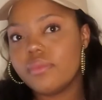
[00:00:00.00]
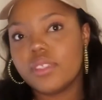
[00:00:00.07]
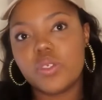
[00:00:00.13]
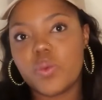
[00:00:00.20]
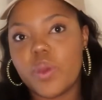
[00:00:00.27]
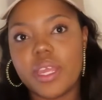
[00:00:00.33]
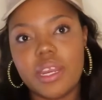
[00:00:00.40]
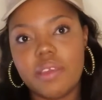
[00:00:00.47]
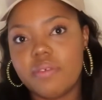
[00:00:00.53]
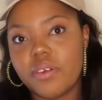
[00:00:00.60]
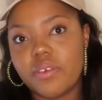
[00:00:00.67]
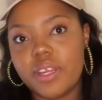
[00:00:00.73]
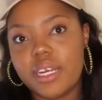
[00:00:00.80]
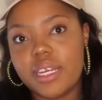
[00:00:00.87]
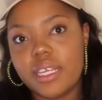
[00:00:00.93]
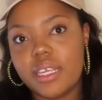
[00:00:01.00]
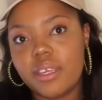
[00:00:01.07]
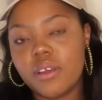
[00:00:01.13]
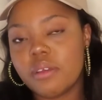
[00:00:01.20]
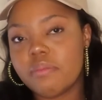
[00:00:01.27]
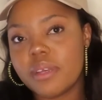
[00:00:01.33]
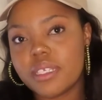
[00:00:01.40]
So I never really
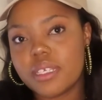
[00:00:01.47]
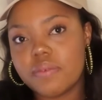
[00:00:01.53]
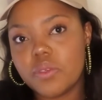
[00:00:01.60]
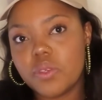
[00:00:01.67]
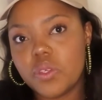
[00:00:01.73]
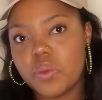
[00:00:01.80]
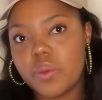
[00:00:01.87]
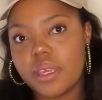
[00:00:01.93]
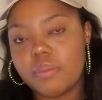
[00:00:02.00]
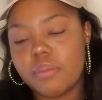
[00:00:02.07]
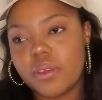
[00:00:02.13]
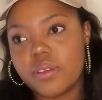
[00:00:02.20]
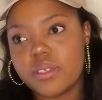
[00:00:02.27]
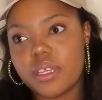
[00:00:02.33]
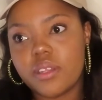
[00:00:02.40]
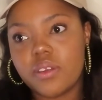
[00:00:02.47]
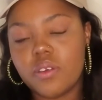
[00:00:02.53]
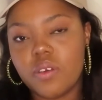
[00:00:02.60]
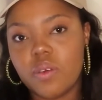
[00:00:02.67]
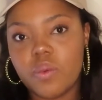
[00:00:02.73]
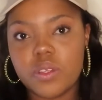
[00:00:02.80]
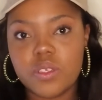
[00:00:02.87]
got myself to do it because I
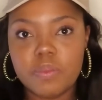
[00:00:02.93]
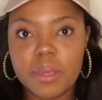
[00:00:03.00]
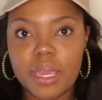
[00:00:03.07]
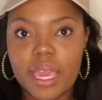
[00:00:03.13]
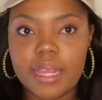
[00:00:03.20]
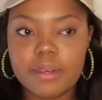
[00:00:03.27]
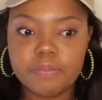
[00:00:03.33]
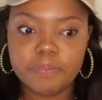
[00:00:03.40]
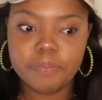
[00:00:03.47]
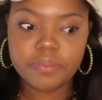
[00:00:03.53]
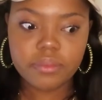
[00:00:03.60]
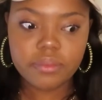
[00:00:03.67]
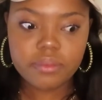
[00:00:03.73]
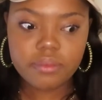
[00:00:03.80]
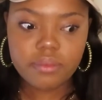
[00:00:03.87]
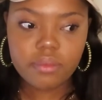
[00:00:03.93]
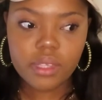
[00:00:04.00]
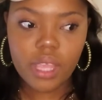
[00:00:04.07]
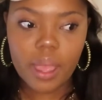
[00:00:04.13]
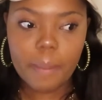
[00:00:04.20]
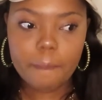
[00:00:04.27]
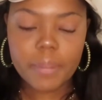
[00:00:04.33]
didn't know where to begin.
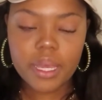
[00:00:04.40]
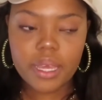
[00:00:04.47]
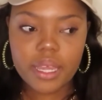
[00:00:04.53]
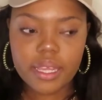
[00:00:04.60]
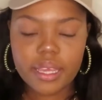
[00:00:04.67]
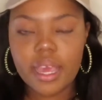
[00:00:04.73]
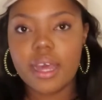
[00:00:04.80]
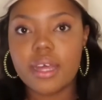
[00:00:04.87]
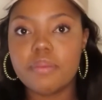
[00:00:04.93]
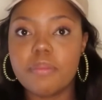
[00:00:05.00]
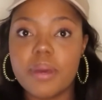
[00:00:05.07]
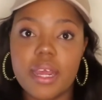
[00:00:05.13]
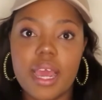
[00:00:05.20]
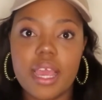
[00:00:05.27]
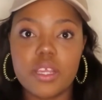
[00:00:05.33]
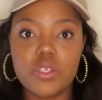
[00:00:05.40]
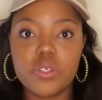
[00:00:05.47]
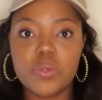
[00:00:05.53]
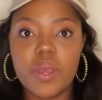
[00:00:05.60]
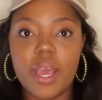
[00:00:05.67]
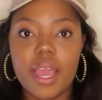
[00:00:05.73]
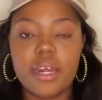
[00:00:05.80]
But yeah, but I
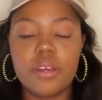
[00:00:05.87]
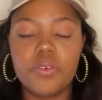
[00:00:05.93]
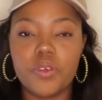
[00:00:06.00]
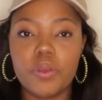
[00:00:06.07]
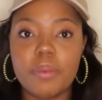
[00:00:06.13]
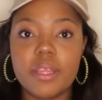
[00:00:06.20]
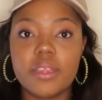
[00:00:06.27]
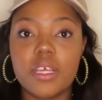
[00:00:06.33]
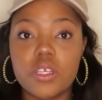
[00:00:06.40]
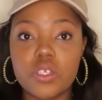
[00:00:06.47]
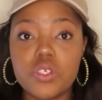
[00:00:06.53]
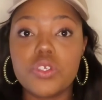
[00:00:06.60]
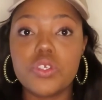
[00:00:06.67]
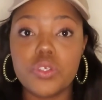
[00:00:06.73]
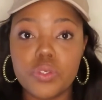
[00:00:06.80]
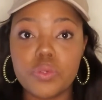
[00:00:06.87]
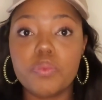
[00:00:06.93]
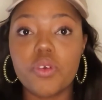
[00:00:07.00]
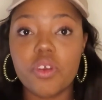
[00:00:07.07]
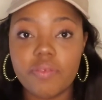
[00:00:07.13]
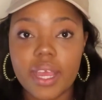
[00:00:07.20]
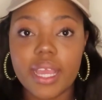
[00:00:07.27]
do highly recommend that you
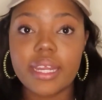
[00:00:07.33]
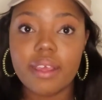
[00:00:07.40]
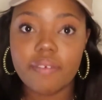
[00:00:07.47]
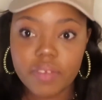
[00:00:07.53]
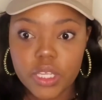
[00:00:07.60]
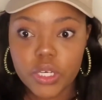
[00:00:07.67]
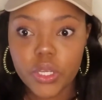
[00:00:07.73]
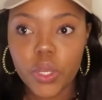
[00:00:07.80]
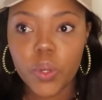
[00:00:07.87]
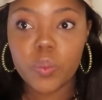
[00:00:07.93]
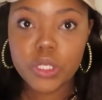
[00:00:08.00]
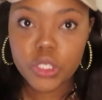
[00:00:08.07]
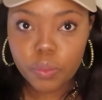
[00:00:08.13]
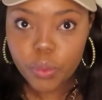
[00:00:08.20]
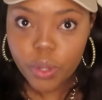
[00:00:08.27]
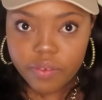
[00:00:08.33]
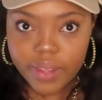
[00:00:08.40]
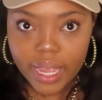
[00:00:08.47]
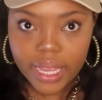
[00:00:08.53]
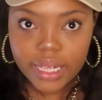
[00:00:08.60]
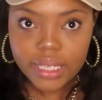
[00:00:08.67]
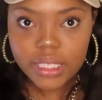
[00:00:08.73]
provide the video that you
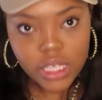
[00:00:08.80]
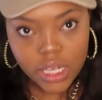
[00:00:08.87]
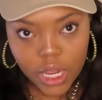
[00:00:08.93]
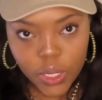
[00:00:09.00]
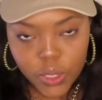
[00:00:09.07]
provide me.